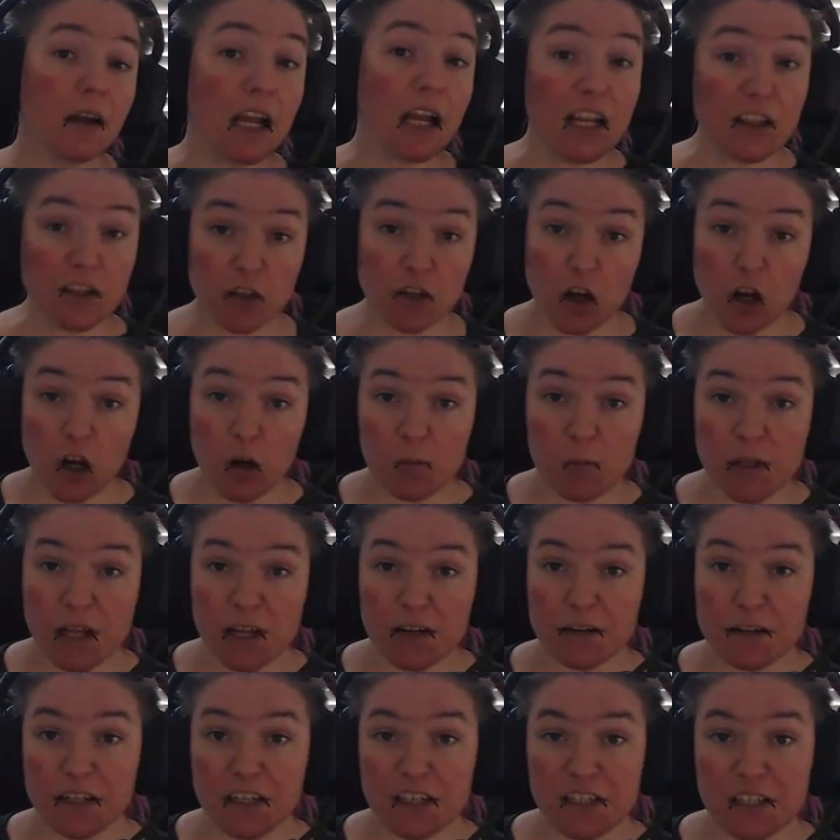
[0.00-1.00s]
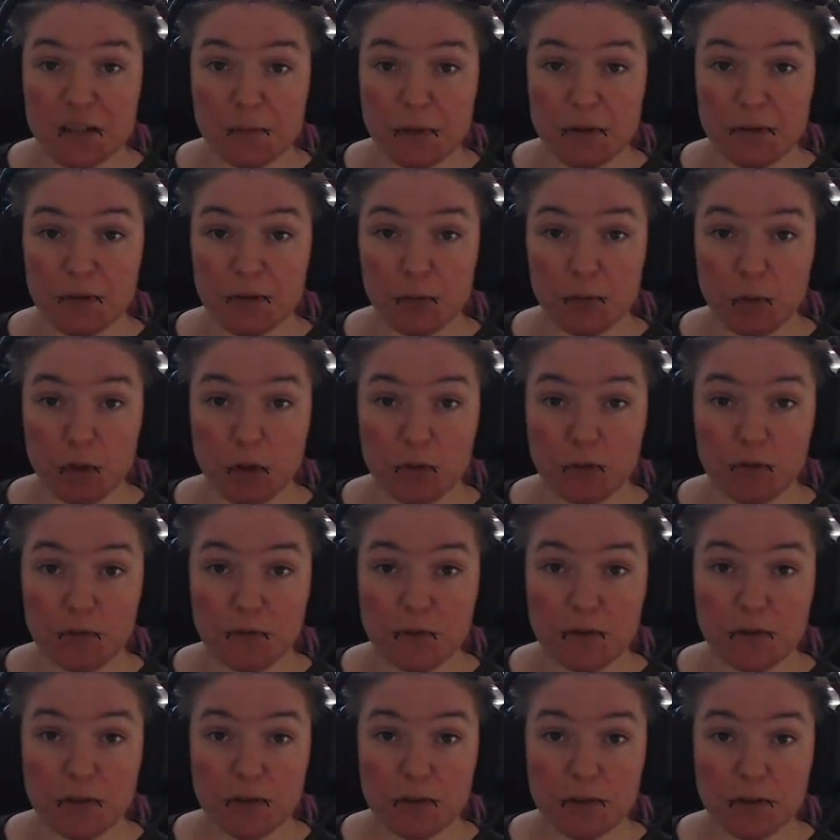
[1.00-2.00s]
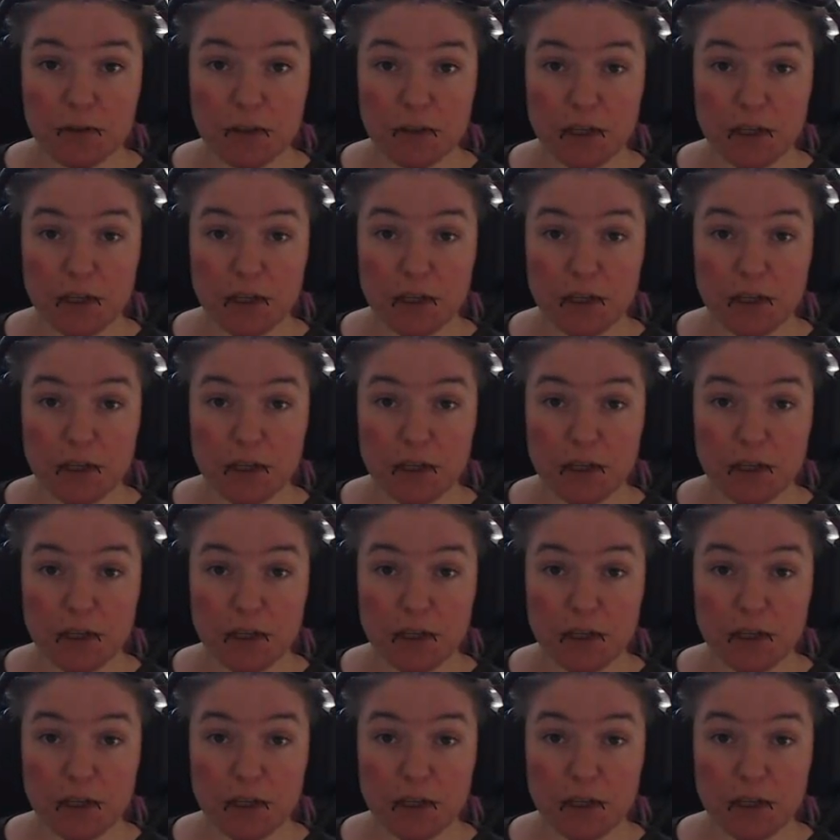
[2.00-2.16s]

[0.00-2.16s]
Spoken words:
and the gallbladder needs to be removed.